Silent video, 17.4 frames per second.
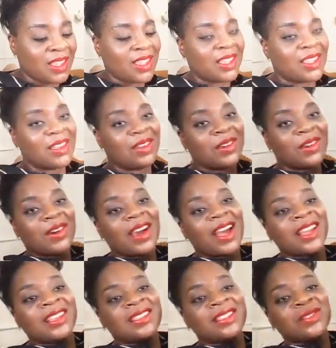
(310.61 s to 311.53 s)
You know,
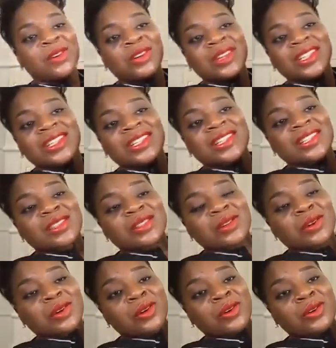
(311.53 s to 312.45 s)
it's not easy to
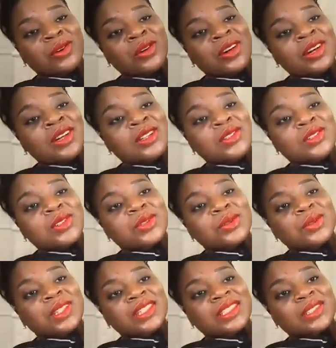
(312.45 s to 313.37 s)
go through
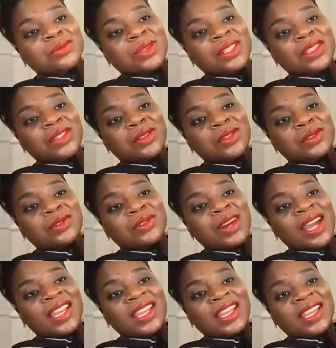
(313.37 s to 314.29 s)
it with you
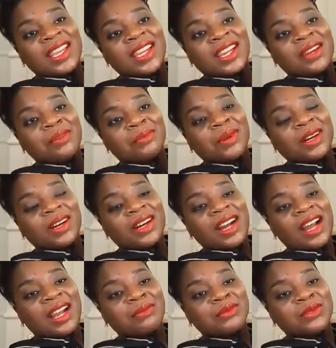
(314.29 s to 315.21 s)
right here, but
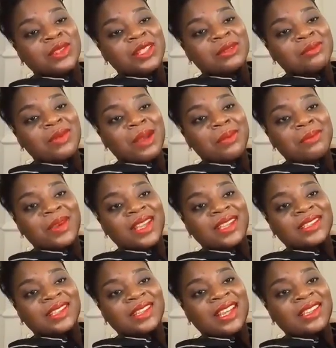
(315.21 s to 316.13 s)
I'm doing my best
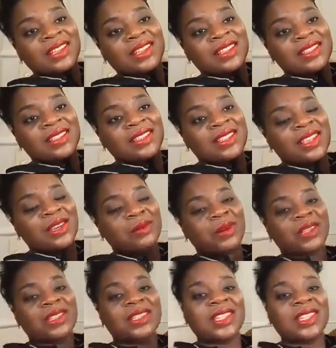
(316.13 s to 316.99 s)
so that you can see what's